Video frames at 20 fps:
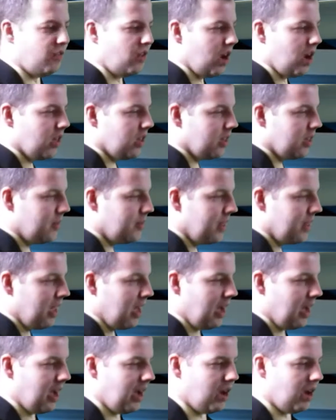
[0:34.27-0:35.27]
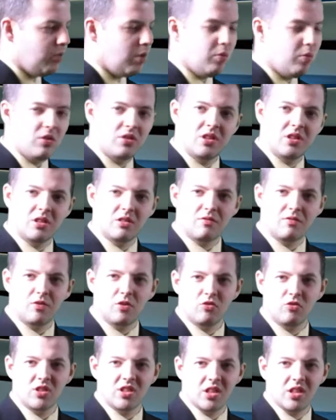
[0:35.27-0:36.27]
finally, we will see some
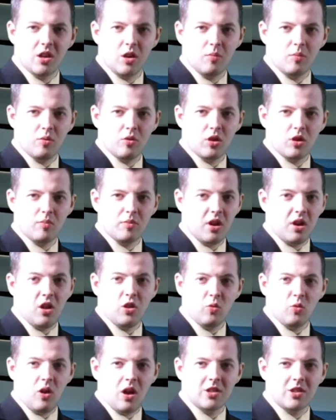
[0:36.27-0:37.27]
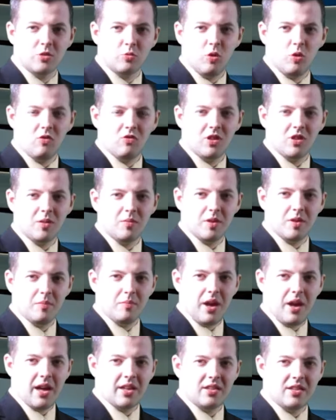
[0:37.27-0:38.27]
flurries in Alberta, but otherwise it won't really
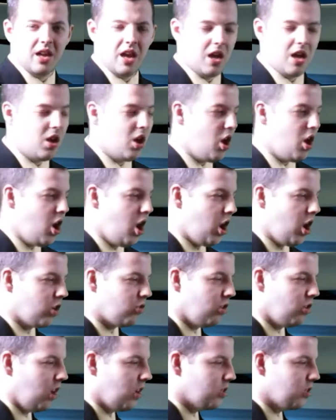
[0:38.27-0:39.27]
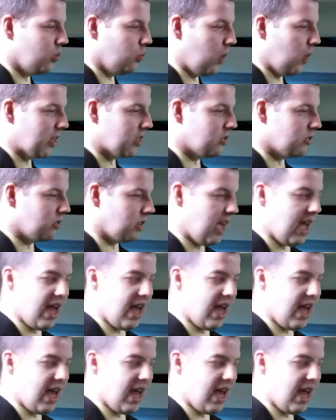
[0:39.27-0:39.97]
be a bad day across Western